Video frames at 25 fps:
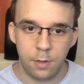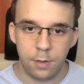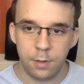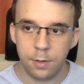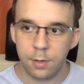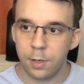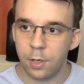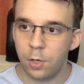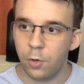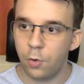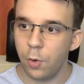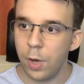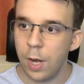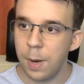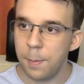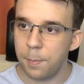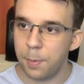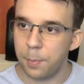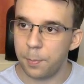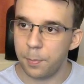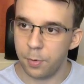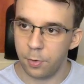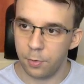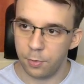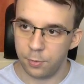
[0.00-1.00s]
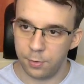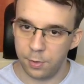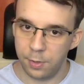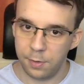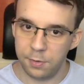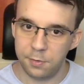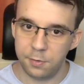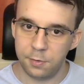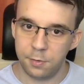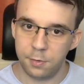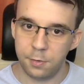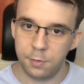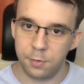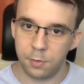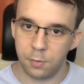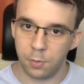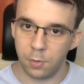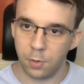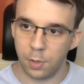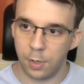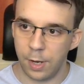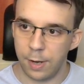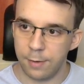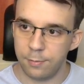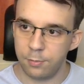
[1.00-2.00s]
grep process. So we're
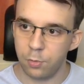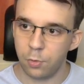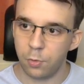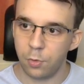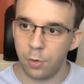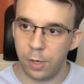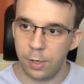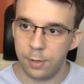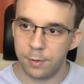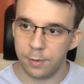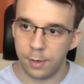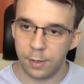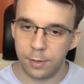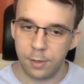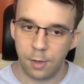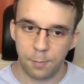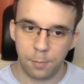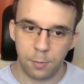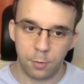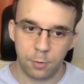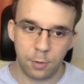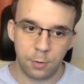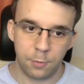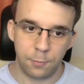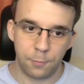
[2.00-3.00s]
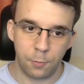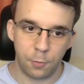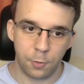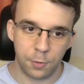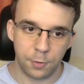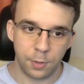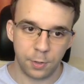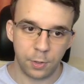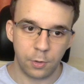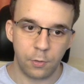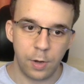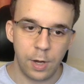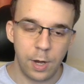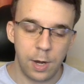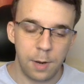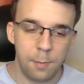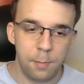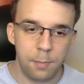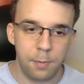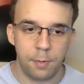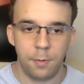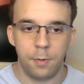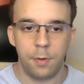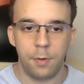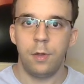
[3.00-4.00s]
gonna have to create another process for the grep.
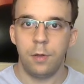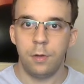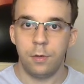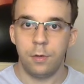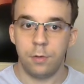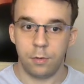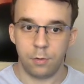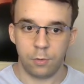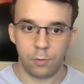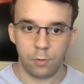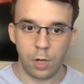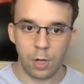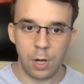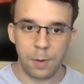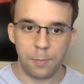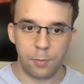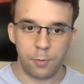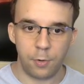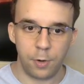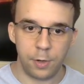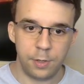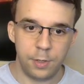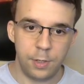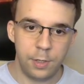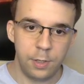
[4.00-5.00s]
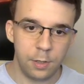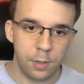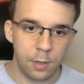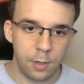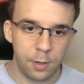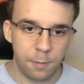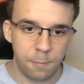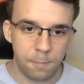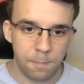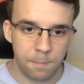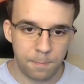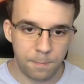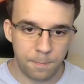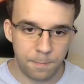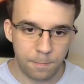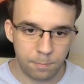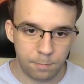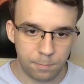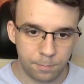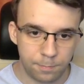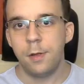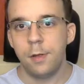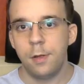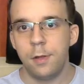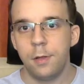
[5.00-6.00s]
So grep right here.
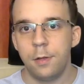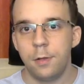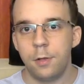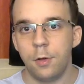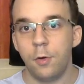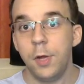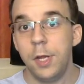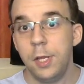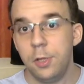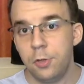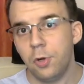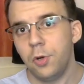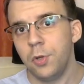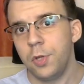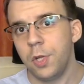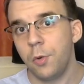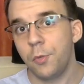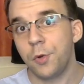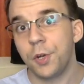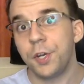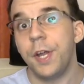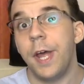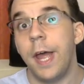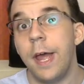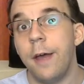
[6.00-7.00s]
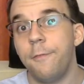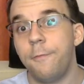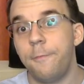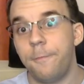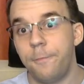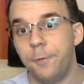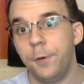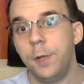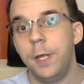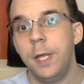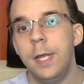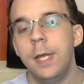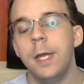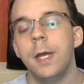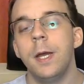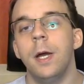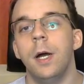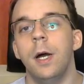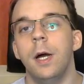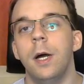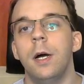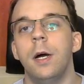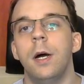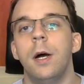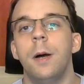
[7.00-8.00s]
So in total, we're gonna have three
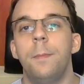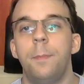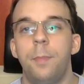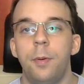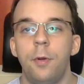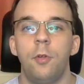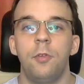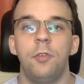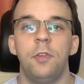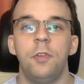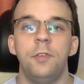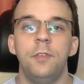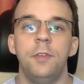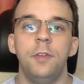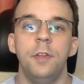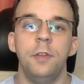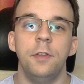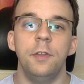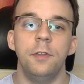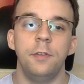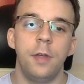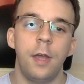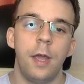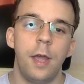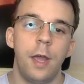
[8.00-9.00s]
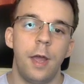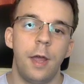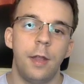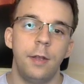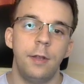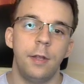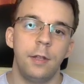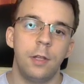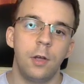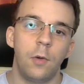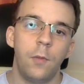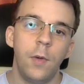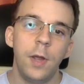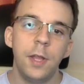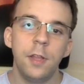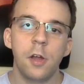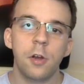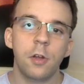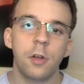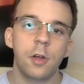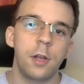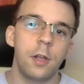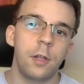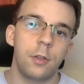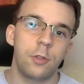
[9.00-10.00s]
uh, processes and the way they're
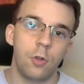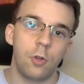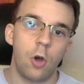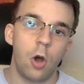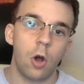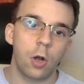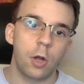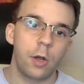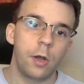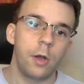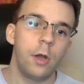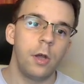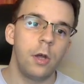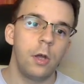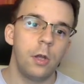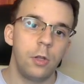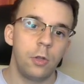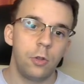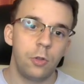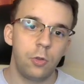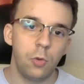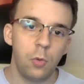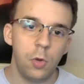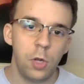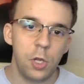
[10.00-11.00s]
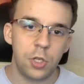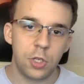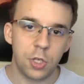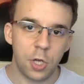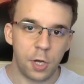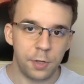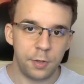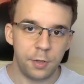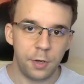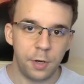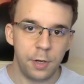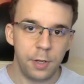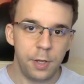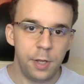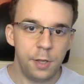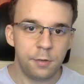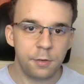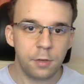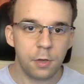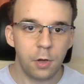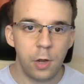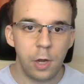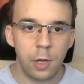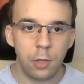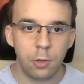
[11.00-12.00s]
gonna talk to each other is
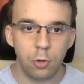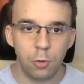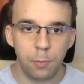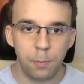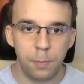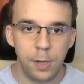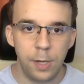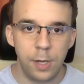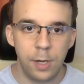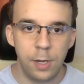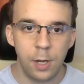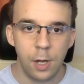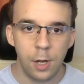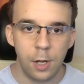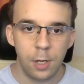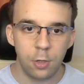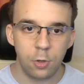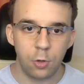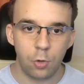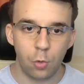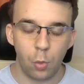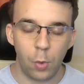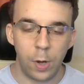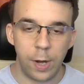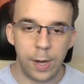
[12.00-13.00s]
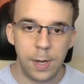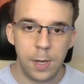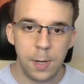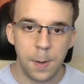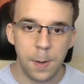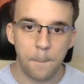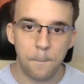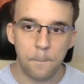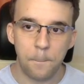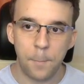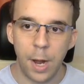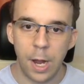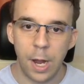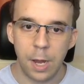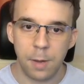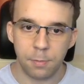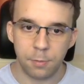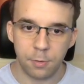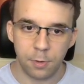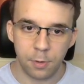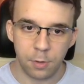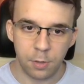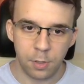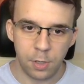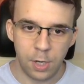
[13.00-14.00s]
going to be through a pipe.
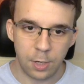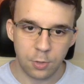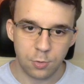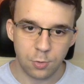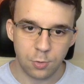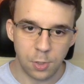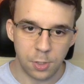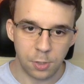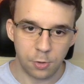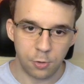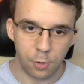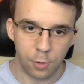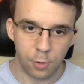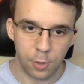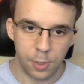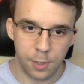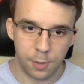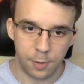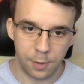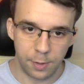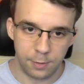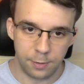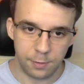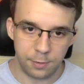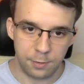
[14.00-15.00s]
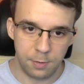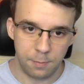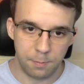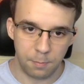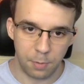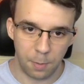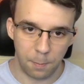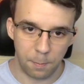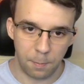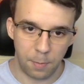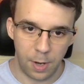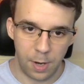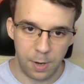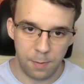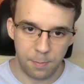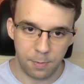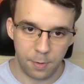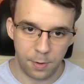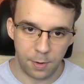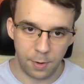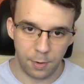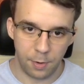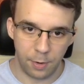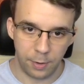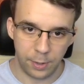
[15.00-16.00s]
So I'm gonna actually draw here a simple pipe
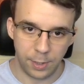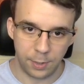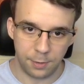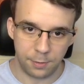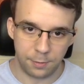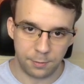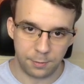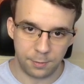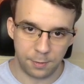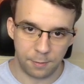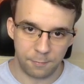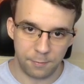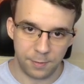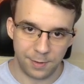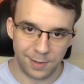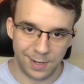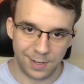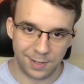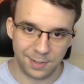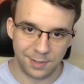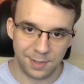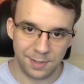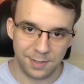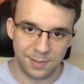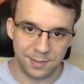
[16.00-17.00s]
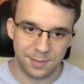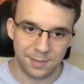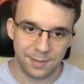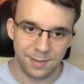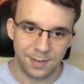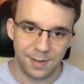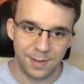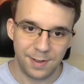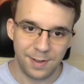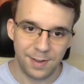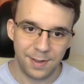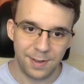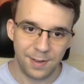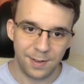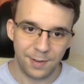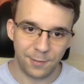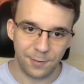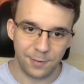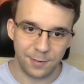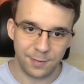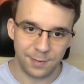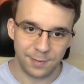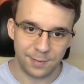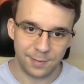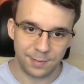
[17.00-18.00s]
and I guess something like this,
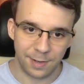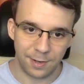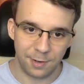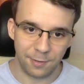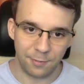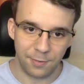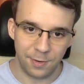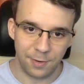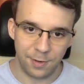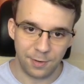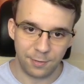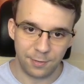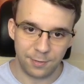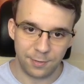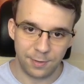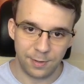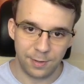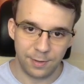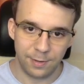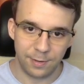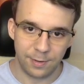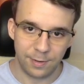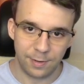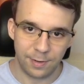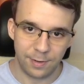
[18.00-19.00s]
which is kind of interesting.